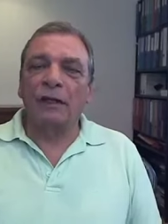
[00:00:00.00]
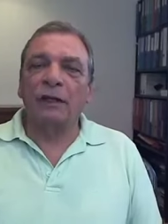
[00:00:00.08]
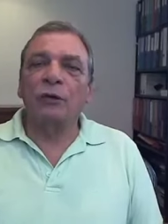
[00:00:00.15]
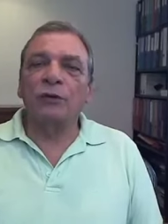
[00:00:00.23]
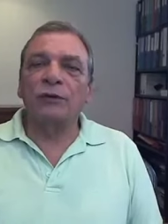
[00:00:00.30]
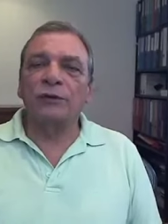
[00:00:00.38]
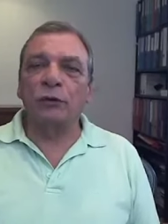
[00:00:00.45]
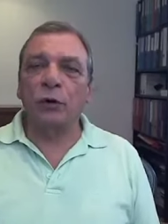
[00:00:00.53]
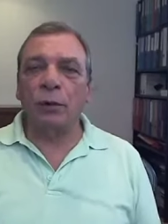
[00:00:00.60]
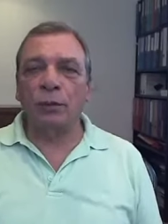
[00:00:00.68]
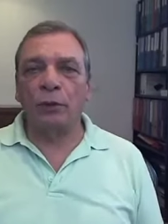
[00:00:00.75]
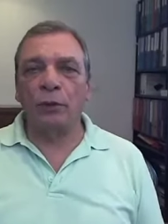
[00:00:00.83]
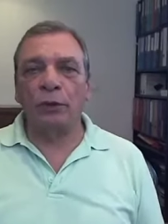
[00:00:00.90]
And now
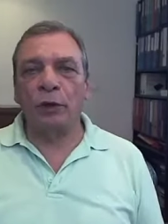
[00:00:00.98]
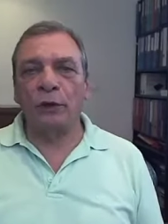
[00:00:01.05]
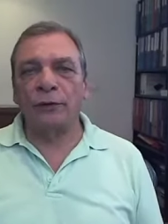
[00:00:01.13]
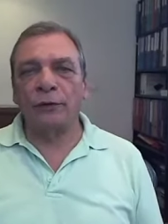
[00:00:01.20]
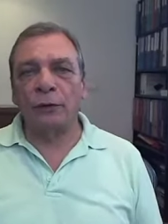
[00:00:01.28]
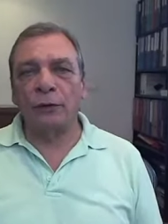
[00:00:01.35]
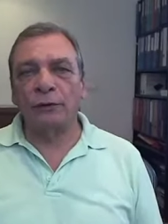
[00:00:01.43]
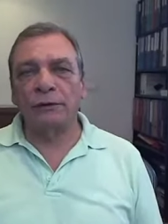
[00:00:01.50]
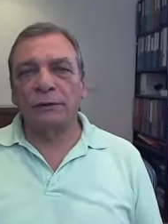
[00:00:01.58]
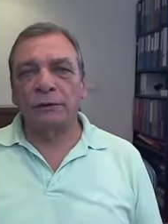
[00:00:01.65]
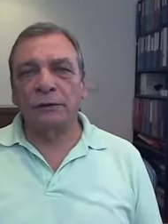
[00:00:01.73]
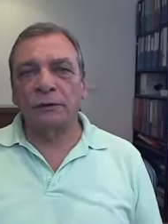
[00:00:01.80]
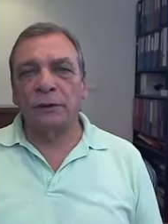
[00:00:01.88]
stop all your
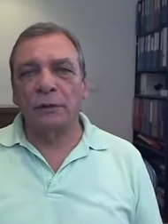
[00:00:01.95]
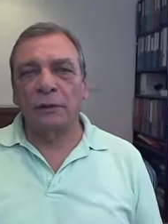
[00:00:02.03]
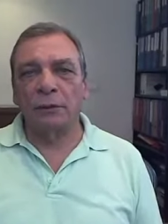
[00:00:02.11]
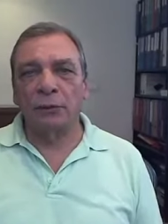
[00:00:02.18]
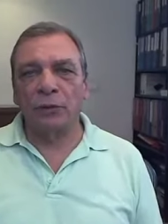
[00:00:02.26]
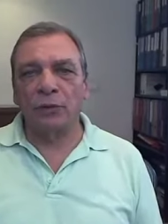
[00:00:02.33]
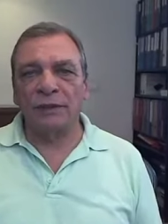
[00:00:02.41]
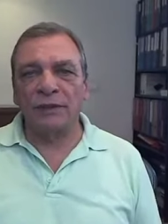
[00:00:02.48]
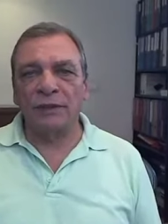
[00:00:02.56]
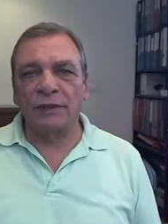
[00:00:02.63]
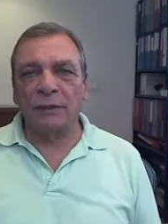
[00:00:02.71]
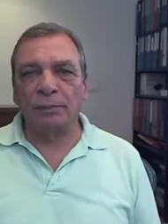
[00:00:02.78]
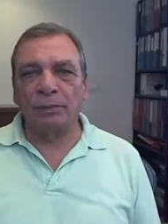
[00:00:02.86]
efforts.
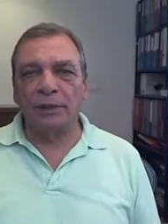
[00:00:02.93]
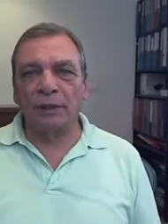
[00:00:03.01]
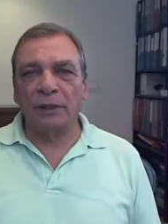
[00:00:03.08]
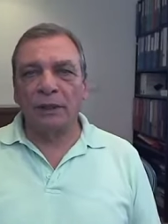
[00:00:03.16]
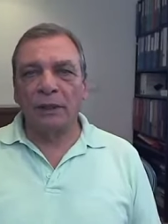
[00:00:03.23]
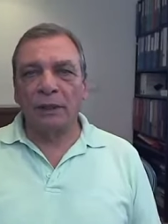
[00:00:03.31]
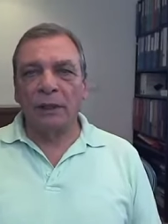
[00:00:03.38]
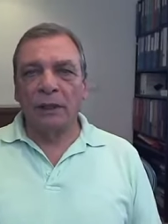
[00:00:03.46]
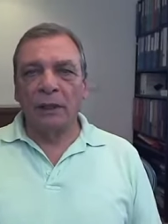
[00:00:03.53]
Breathe deeply.